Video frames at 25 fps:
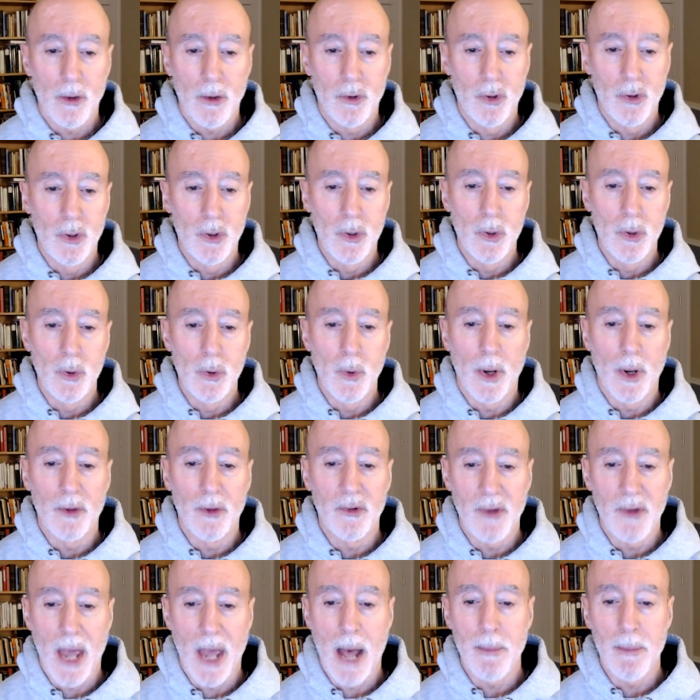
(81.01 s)
to
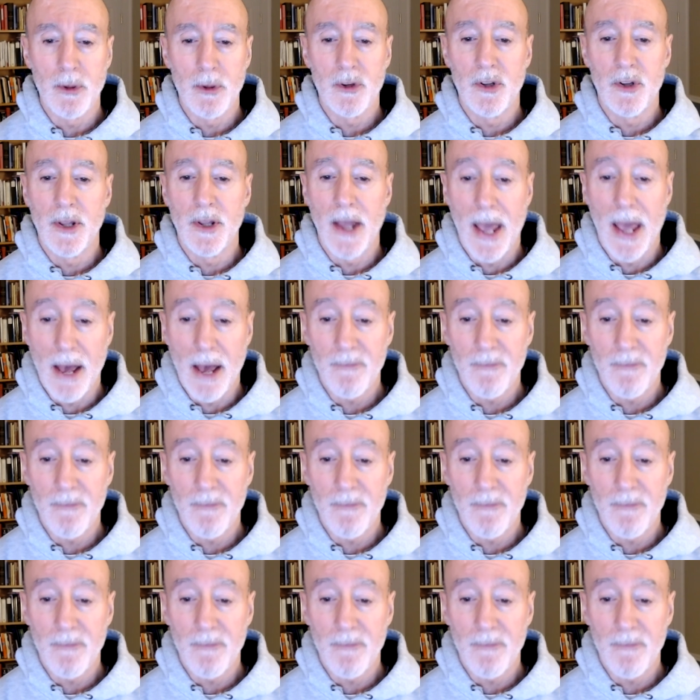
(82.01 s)
establish the